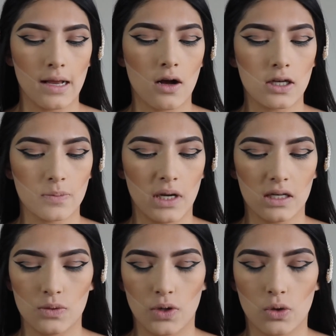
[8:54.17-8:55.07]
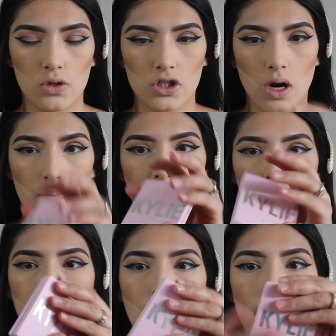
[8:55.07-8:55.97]
Cosmetics. We're going
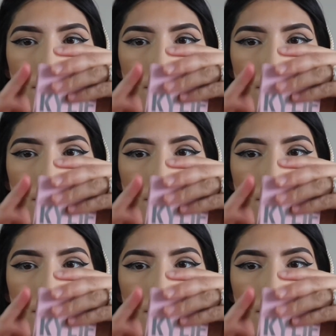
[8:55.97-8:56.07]
shopping.